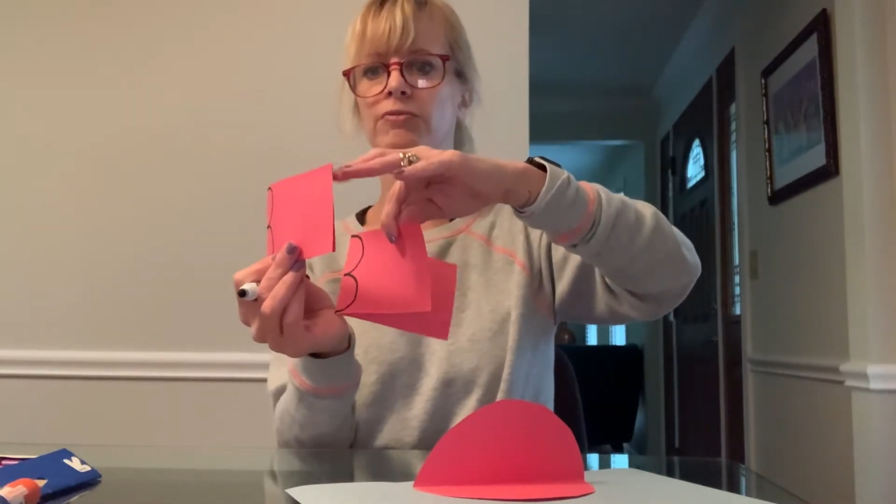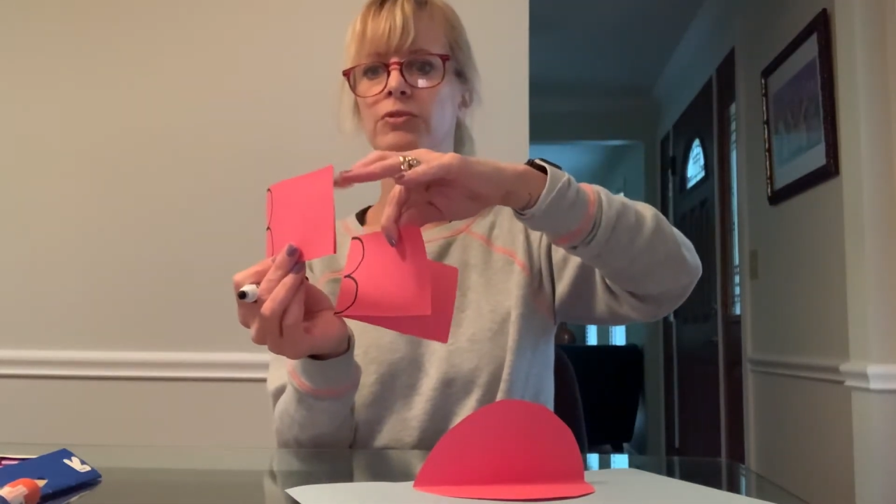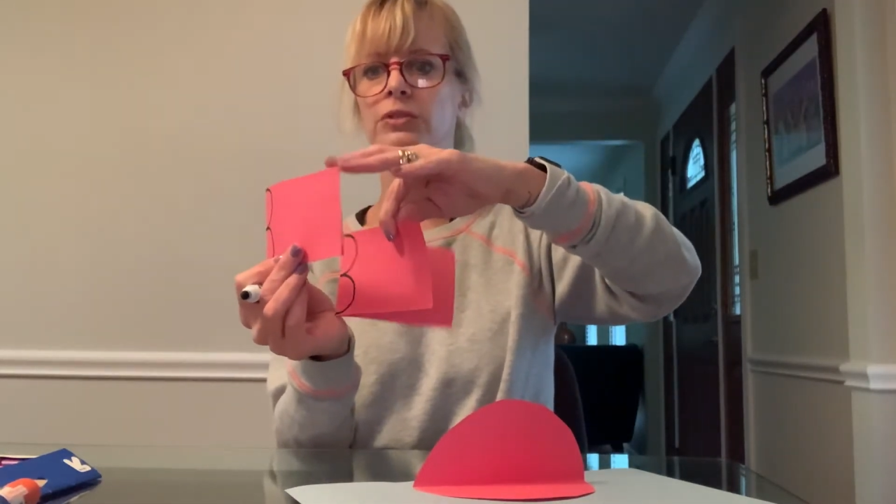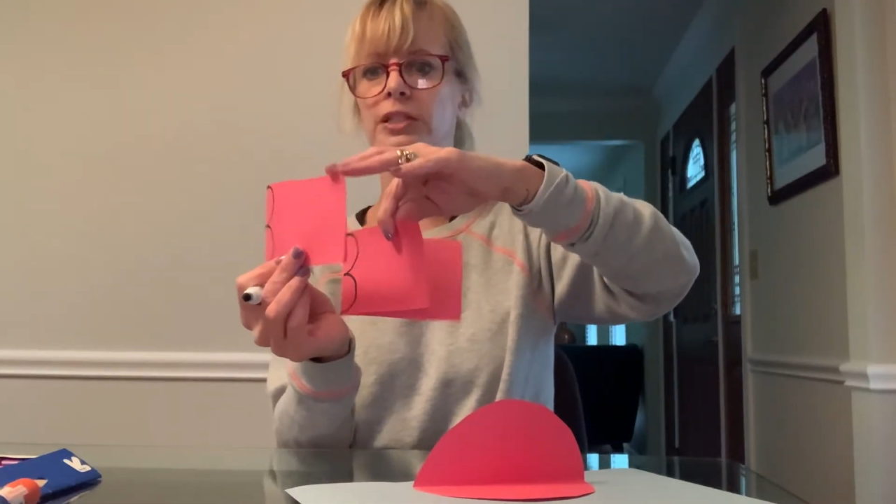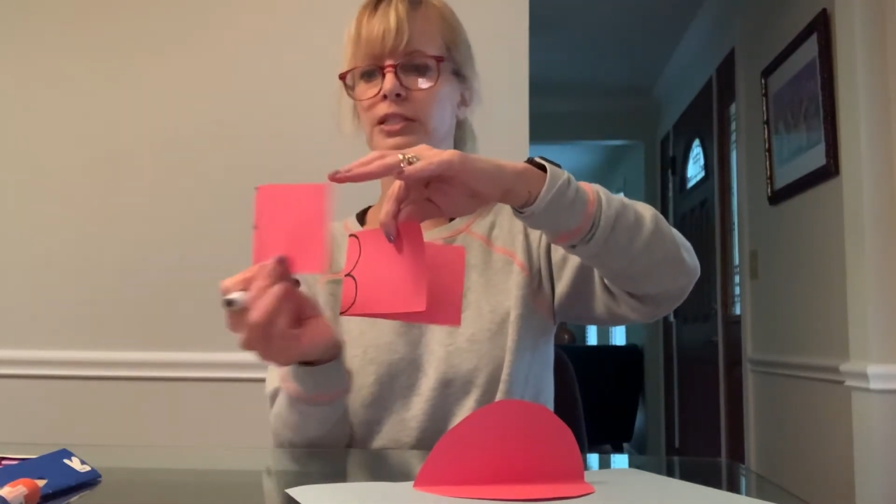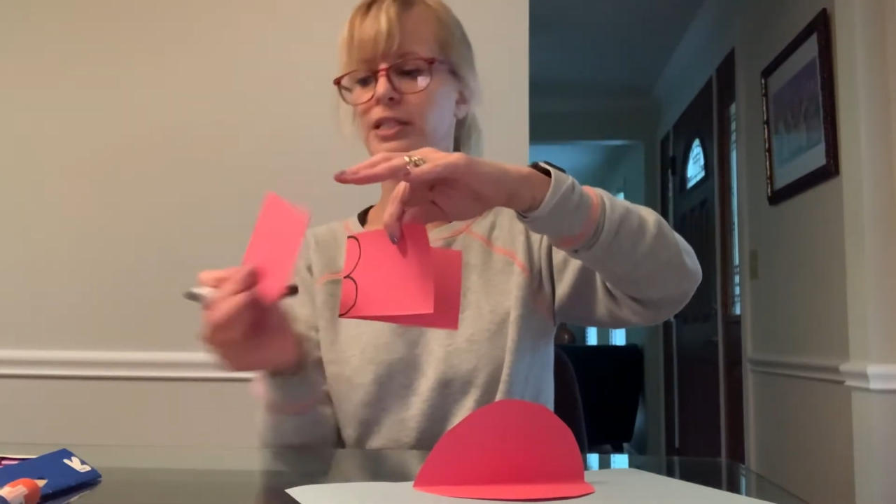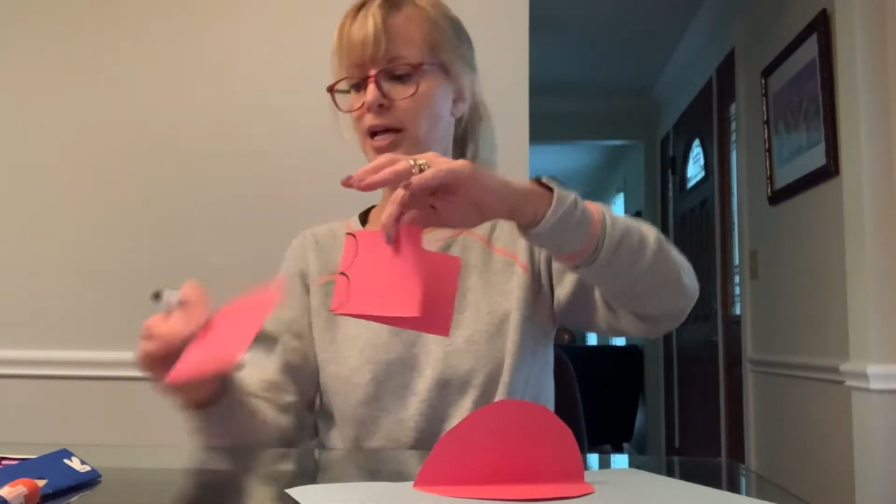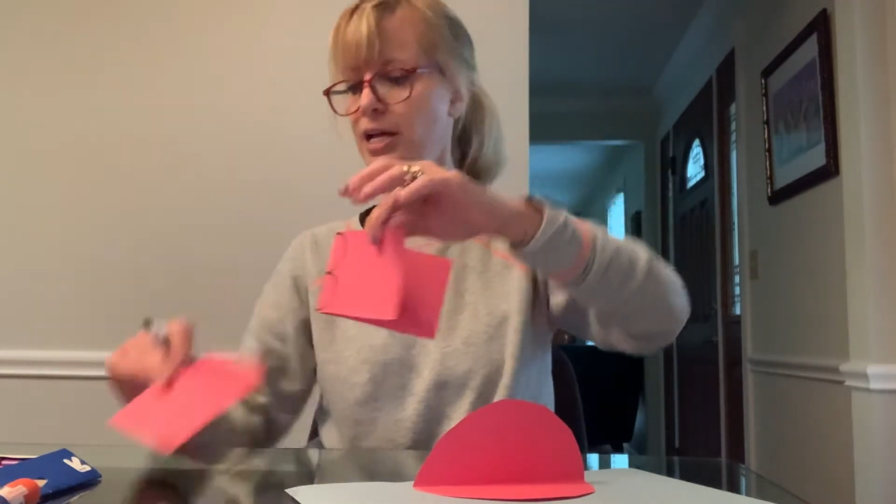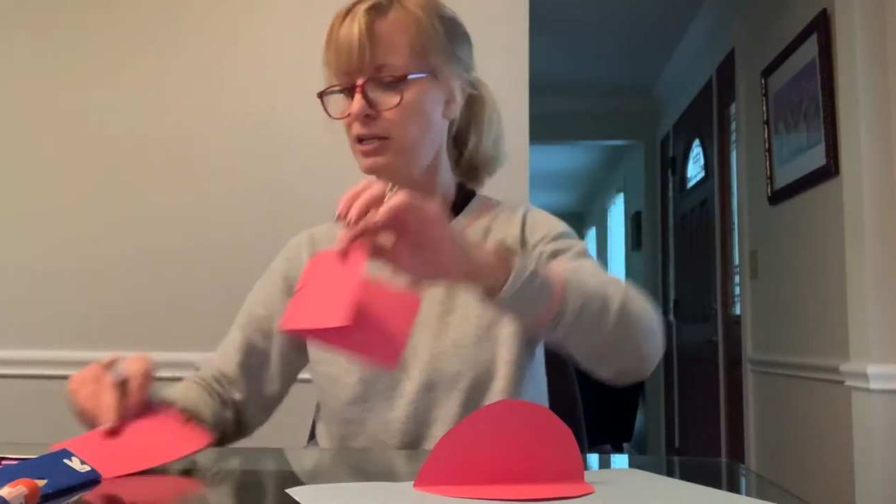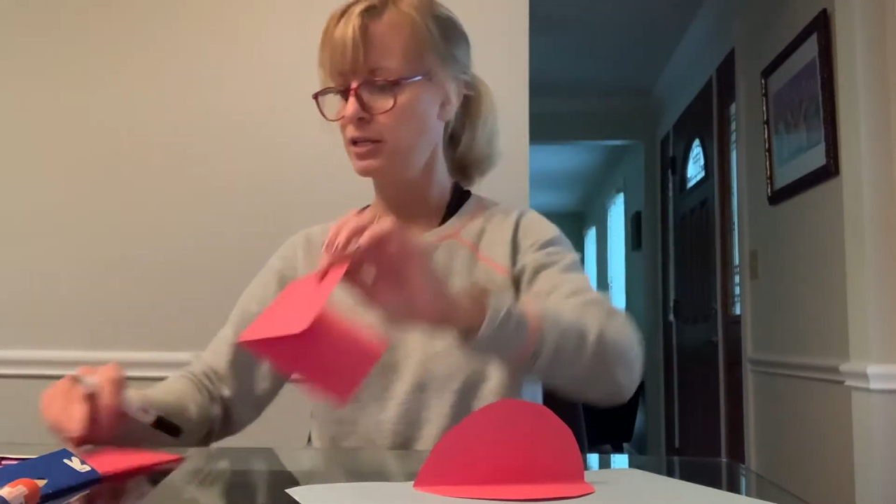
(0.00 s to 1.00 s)
folded
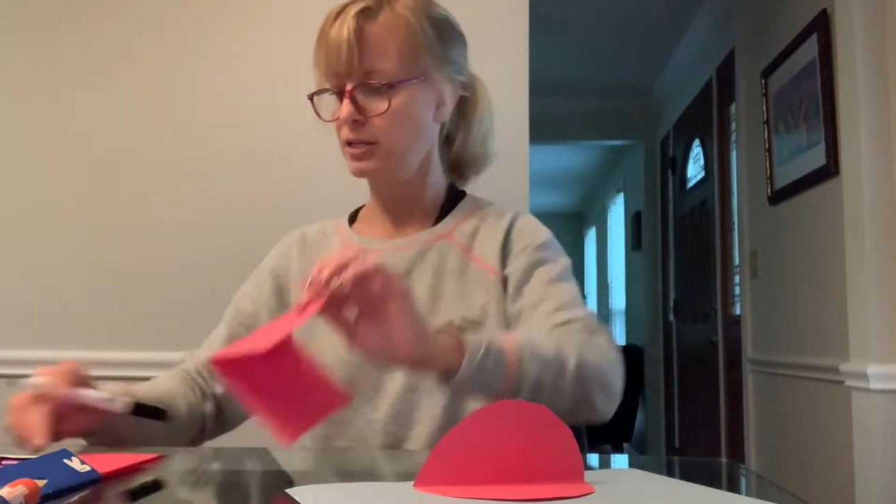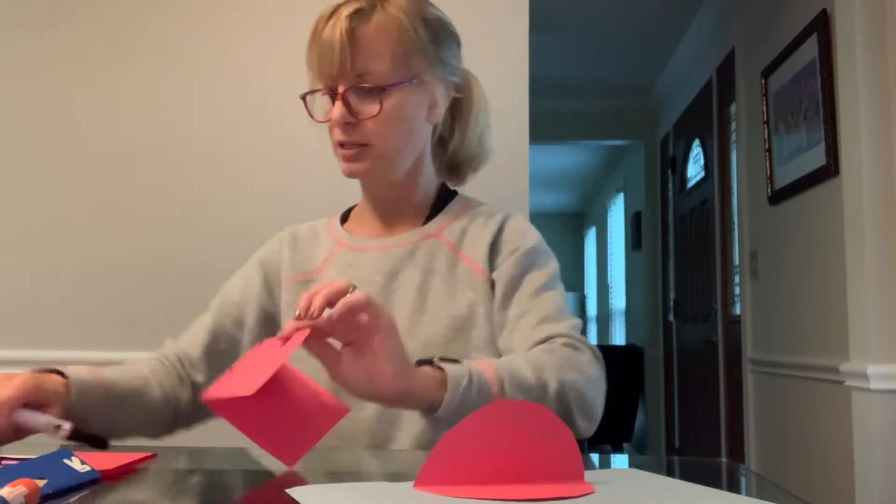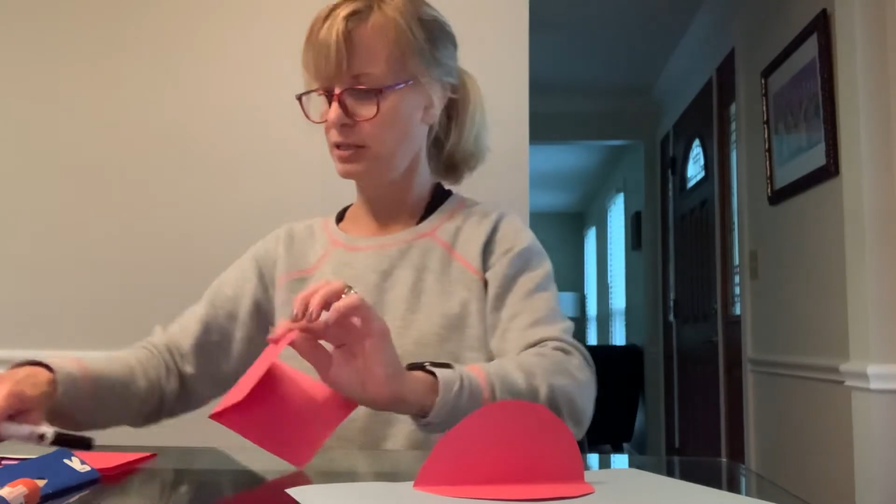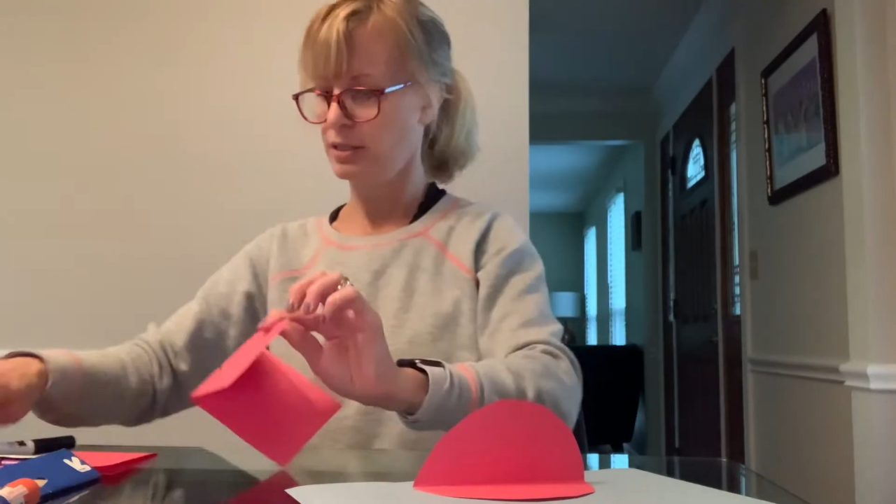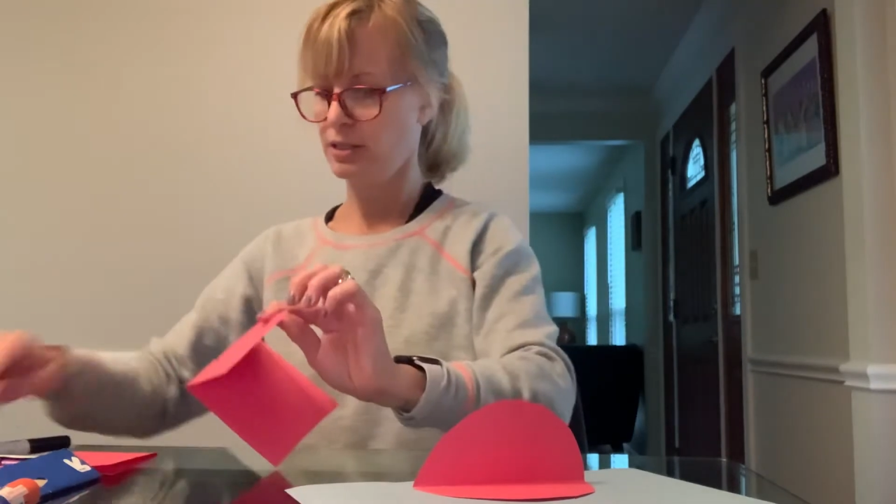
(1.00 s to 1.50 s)
side. So